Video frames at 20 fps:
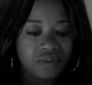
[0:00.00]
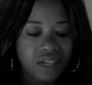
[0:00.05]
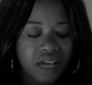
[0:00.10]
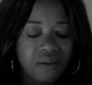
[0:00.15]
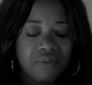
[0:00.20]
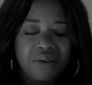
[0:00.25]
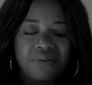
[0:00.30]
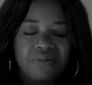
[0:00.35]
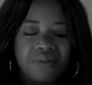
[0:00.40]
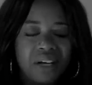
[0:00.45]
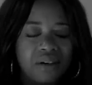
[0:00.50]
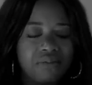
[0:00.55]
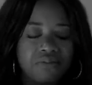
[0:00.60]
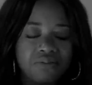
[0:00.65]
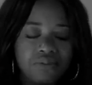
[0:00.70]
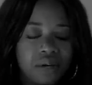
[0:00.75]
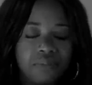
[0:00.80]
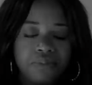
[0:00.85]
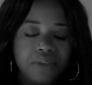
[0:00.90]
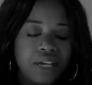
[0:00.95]
I'm
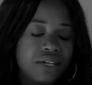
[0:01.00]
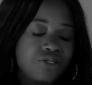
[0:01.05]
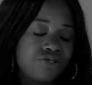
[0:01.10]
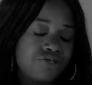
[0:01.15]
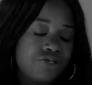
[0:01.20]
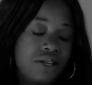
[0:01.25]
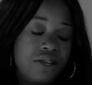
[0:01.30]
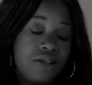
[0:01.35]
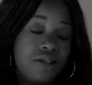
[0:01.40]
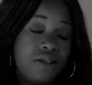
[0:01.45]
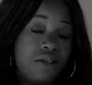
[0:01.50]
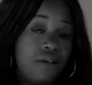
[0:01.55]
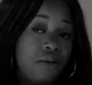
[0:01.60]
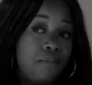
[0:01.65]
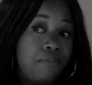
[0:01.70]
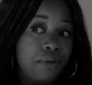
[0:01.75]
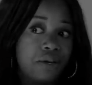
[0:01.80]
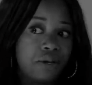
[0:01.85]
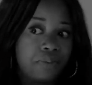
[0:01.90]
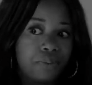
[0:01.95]
naturally a
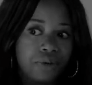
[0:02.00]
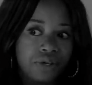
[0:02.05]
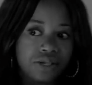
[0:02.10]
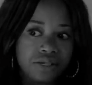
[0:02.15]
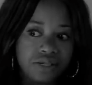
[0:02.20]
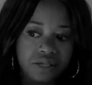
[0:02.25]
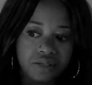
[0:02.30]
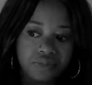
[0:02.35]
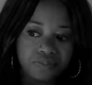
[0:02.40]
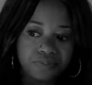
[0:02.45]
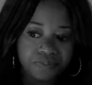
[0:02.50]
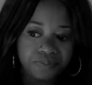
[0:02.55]
big person.